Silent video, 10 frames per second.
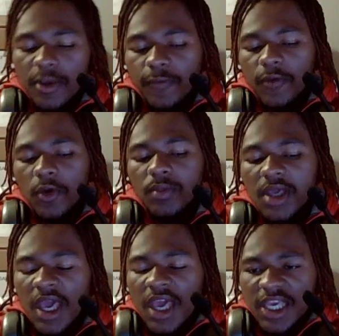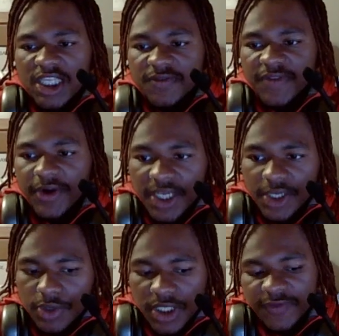You feel me? It's very
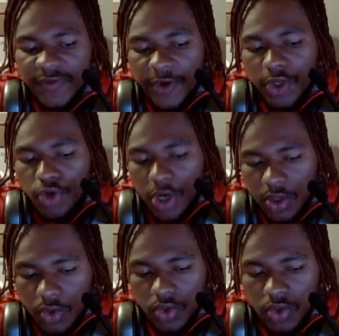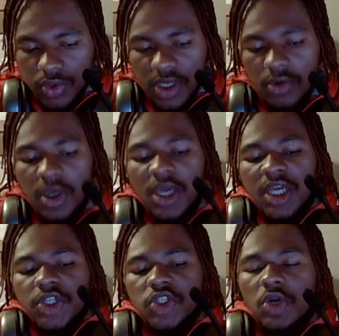critical.
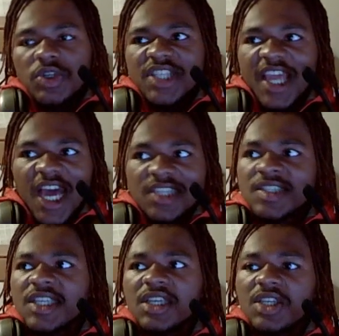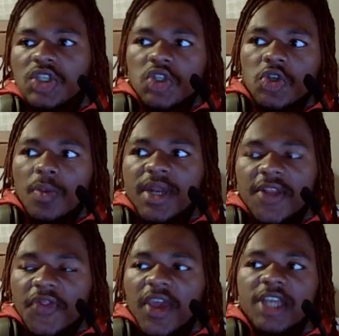So it's like I see so many
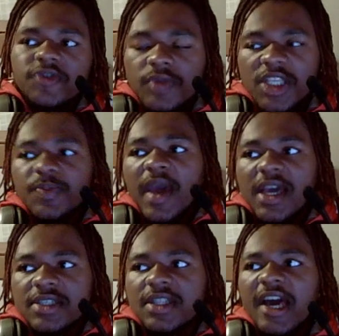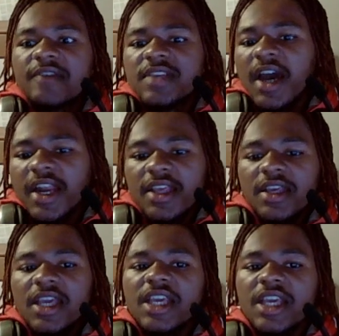things from these past lives and how they
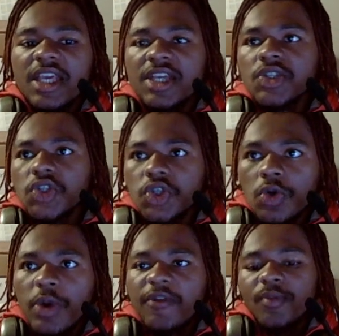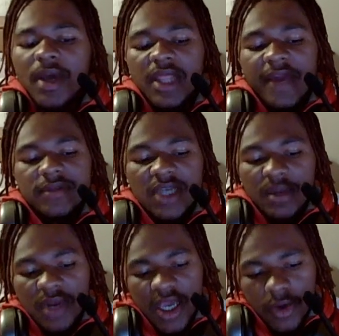interweave with my lifetime
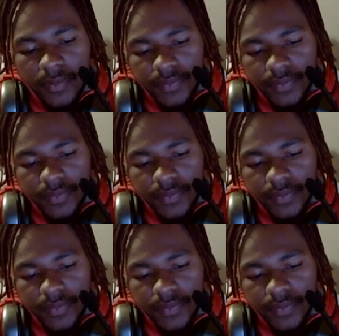now.